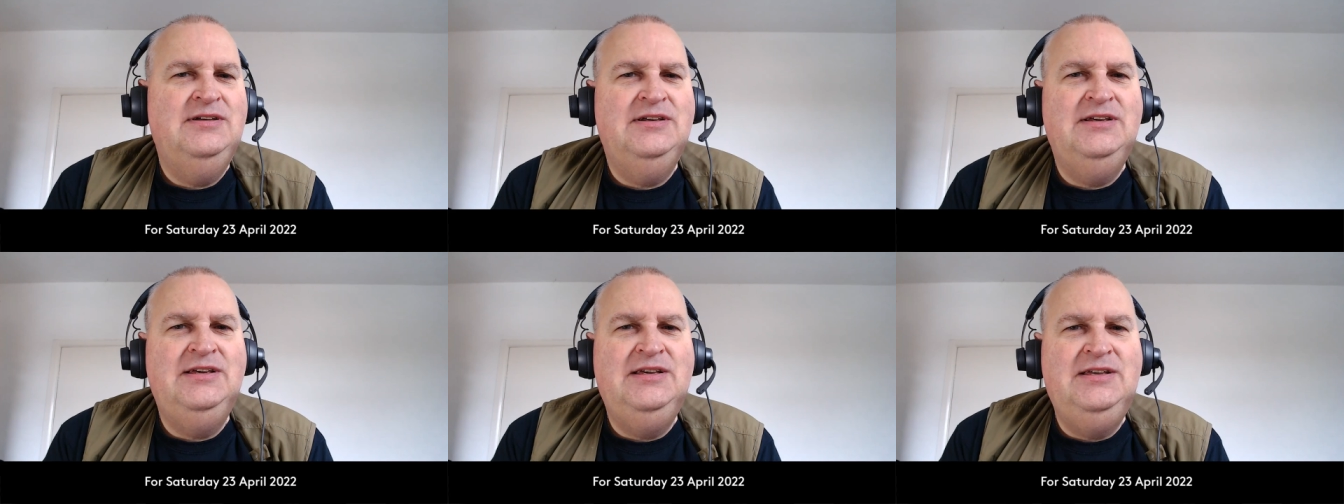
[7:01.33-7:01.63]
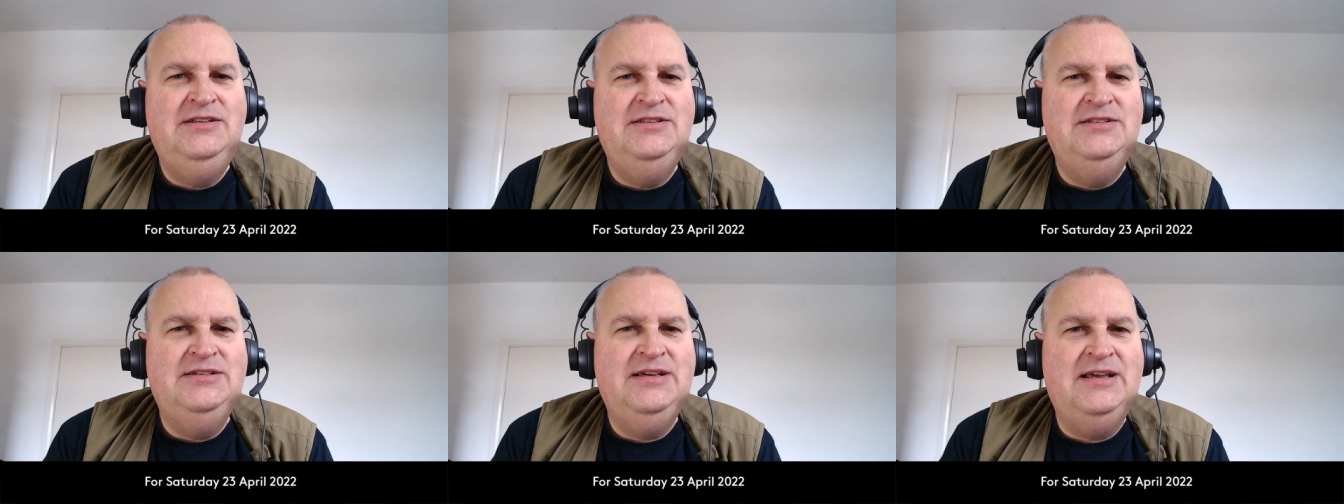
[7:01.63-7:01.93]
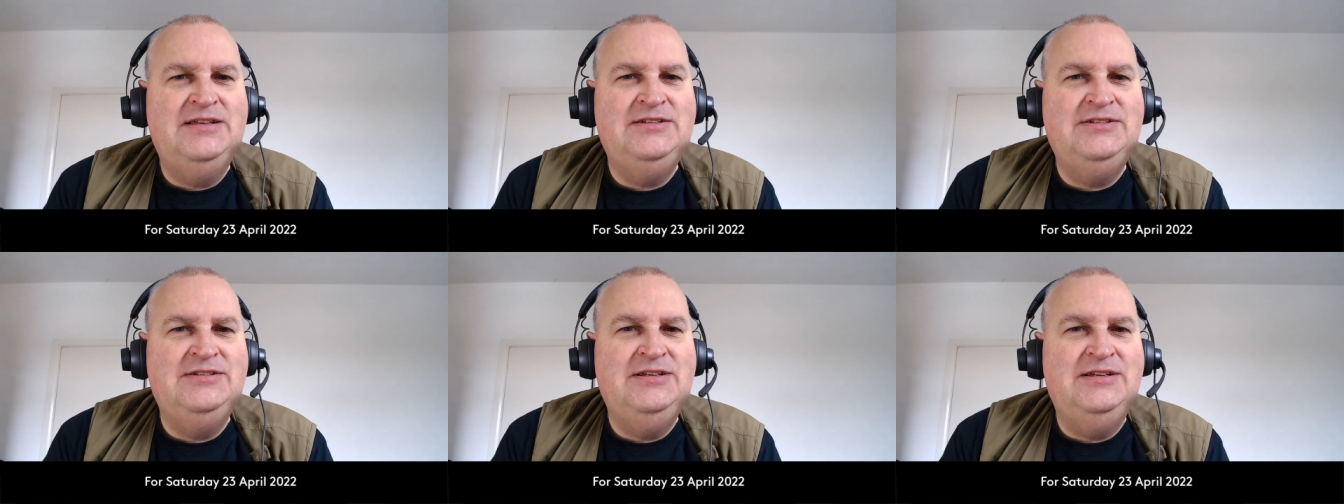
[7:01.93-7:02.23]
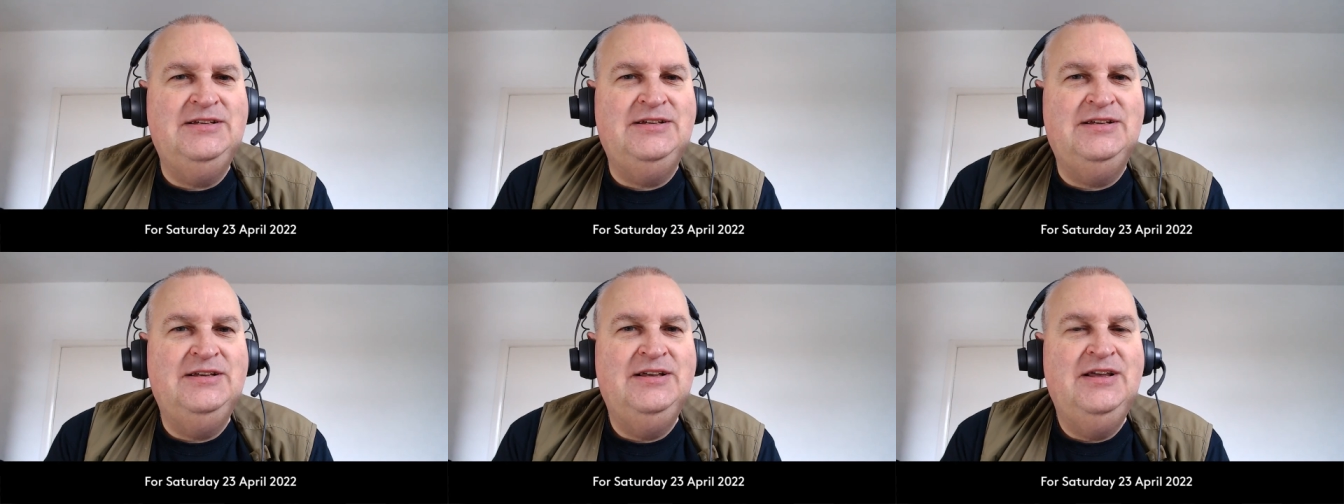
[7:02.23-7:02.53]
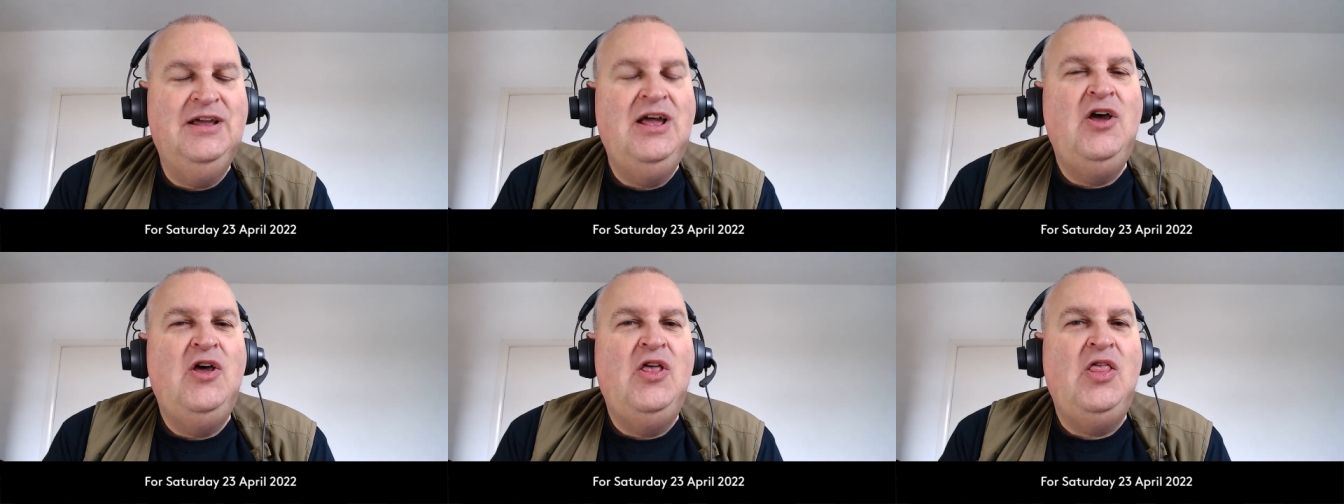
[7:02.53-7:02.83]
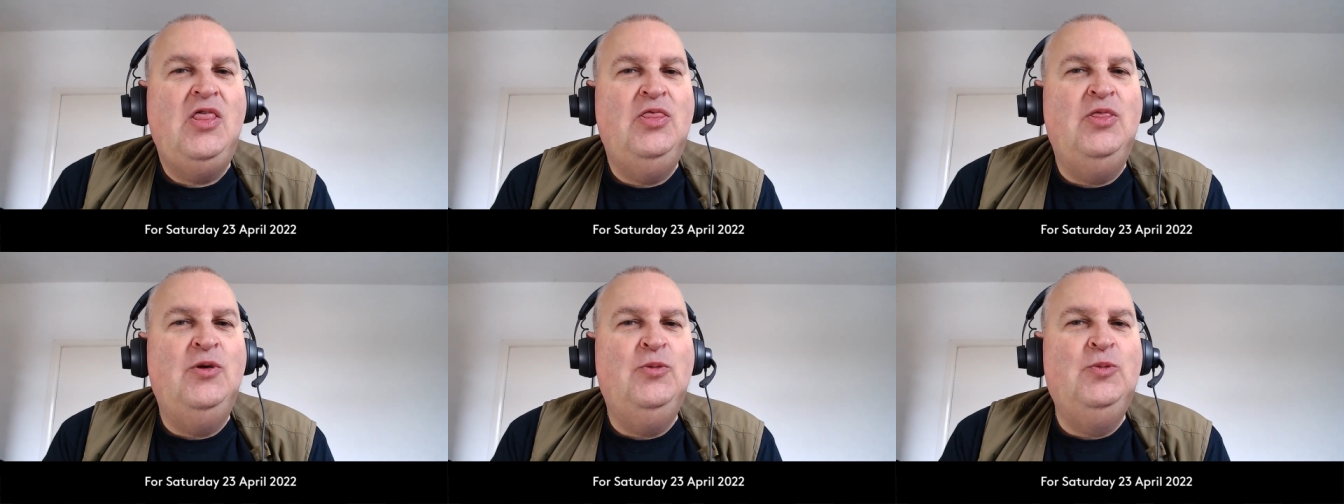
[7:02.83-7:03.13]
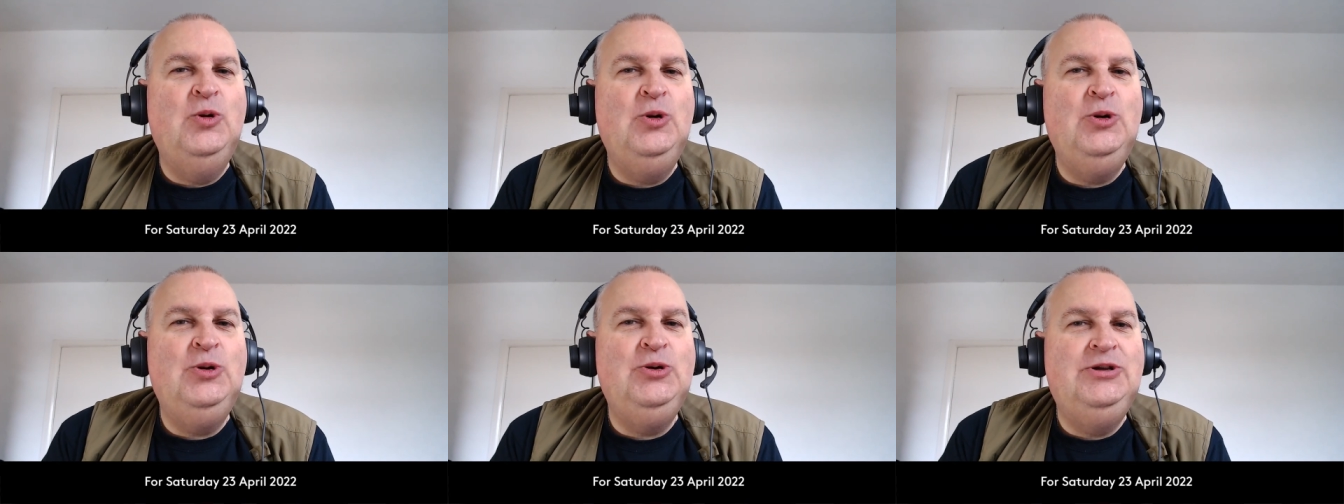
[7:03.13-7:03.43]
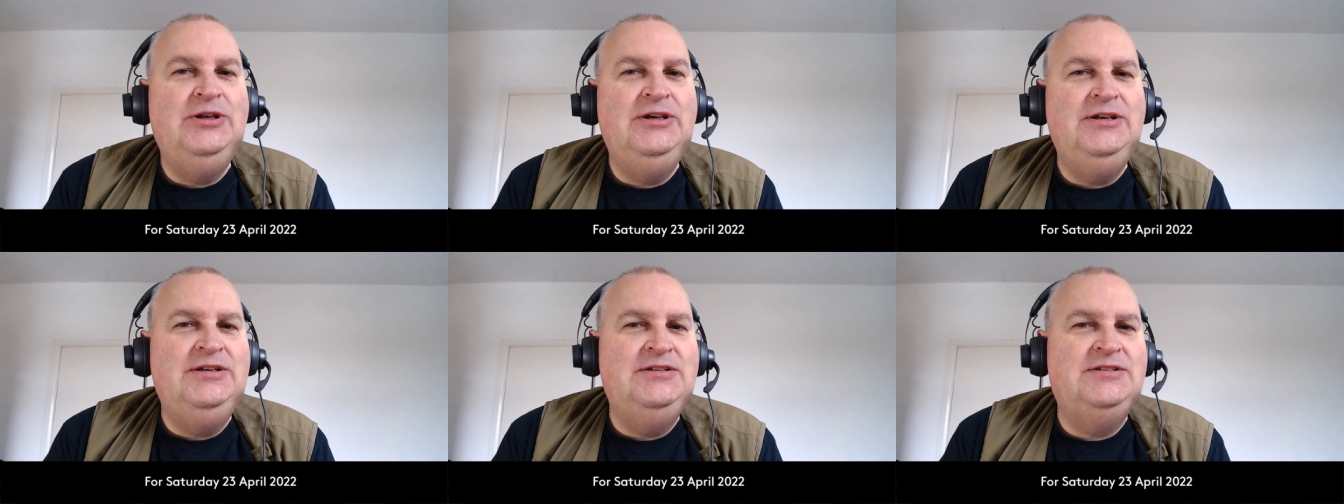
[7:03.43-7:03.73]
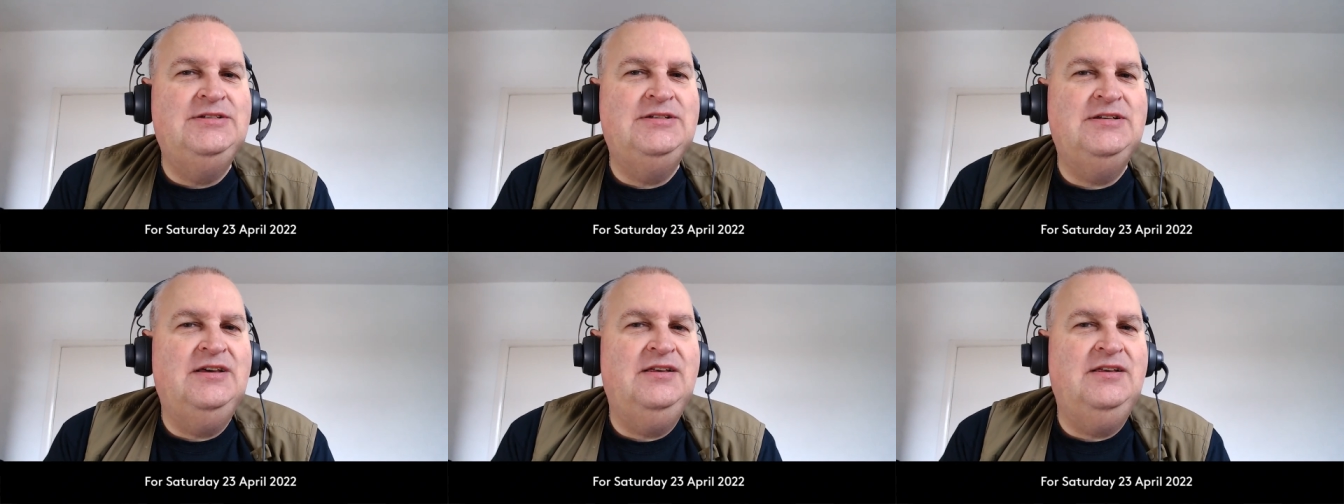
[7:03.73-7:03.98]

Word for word: in testing. The word is